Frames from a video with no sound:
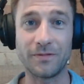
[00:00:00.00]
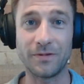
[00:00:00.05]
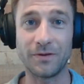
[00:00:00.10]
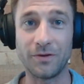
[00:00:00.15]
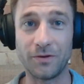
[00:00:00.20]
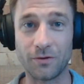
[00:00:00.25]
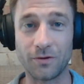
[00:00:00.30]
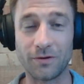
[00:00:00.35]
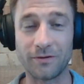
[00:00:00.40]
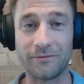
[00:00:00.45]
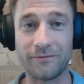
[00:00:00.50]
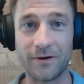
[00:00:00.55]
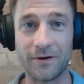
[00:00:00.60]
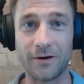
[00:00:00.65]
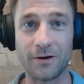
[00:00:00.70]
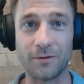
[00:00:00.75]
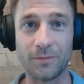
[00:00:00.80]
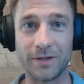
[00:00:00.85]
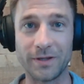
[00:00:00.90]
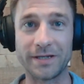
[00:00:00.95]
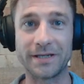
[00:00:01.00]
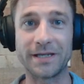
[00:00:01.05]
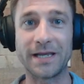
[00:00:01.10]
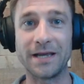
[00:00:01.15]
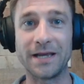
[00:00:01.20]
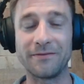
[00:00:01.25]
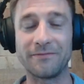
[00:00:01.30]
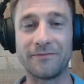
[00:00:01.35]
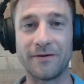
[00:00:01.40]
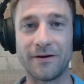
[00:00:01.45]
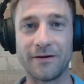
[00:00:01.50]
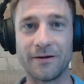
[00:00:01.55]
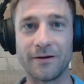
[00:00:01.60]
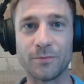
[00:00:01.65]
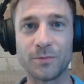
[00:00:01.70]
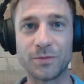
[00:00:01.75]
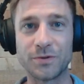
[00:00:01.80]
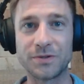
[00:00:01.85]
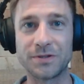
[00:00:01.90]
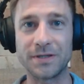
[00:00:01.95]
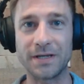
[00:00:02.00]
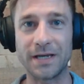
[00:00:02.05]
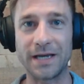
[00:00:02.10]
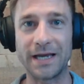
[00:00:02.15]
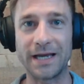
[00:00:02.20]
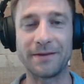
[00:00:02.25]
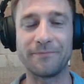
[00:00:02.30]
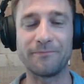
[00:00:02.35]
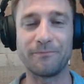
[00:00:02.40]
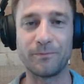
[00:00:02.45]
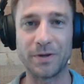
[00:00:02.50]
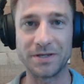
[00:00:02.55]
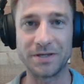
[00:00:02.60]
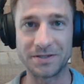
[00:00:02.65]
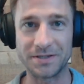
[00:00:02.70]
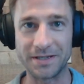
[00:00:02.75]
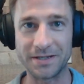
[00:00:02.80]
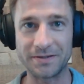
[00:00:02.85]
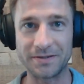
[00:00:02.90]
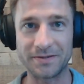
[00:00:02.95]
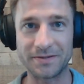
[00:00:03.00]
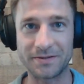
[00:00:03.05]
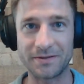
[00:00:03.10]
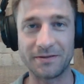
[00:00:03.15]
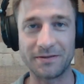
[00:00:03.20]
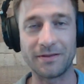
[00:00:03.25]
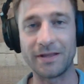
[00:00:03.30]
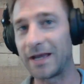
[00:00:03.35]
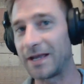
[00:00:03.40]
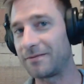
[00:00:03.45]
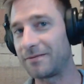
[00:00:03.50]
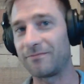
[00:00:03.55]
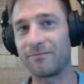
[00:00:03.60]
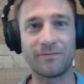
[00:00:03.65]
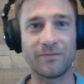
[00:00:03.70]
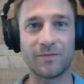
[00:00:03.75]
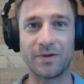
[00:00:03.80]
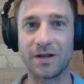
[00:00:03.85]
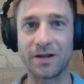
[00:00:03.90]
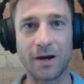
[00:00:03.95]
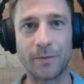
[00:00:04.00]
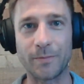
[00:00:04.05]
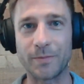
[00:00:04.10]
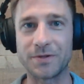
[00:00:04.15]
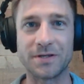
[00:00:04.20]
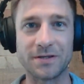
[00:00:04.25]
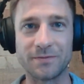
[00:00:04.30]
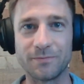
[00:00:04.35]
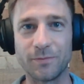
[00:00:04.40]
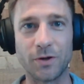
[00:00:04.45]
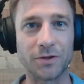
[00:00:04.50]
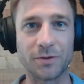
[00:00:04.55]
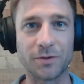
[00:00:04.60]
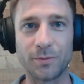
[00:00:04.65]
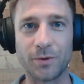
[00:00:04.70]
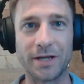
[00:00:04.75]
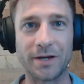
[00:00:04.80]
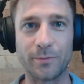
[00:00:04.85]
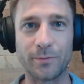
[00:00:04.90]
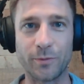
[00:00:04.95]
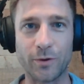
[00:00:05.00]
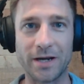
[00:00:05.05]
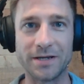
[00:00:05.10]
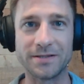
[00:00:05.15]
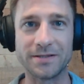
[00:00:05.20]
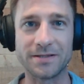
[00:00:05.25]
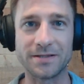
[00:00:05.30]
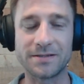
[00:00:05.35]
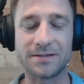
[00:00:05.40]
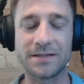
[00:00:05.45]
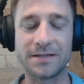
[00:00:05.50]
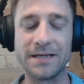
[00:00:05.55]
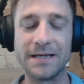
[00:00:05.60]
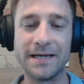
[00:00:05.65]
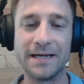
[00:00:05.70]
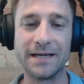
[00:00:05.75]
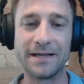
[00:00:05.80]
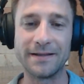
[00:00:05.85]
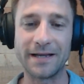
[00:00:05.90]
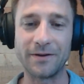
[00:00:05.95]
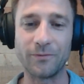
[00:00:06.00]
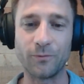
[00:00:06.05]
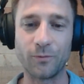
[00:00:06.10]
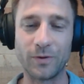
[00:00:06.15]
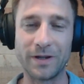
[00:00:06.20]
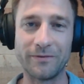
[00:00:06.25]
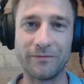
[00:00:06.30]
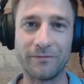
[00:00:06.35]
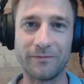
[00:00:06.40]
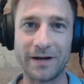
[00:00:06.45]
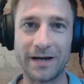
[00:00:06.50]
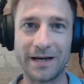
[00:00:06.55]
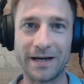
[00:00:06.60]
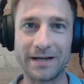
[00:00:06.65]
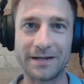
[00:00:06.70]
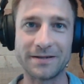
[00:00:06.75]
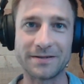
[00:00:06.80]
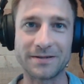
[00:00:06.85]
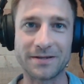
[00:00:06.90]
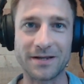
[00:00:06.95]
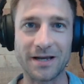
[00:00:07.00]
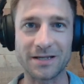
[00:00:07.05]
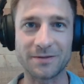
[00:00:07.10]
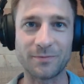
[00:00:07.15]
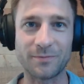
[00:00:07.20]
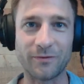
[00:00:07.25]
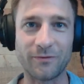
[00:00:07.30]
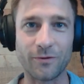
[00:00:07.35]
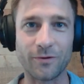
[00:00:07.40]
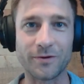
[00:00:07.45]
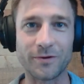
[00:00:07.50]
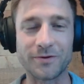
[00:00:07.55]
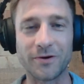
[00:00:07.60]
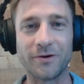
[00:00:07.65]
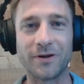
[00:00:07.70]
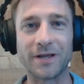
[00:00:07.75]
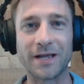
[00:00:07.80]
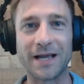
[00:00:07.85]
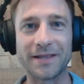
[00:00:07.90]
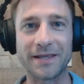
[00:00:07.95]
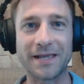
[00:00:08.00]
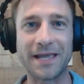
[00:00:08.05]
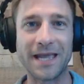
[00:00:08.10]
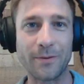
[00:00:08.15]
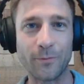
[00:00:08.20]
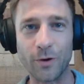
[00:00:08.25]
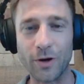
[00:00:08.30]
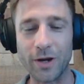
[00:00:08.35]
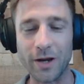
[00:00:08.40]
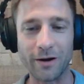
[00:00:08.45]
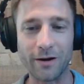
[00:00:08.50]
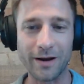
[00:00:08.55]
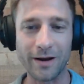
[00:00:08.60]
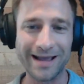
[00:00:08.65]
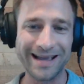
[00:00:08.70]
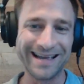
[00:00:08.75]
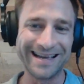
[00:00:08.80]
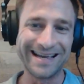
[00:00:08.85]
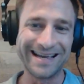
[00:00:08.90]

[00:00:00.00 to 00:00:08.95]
your farm, Lydgate Farms, business that encompasses multiple enterprises that we've discussed before turning on the camera here.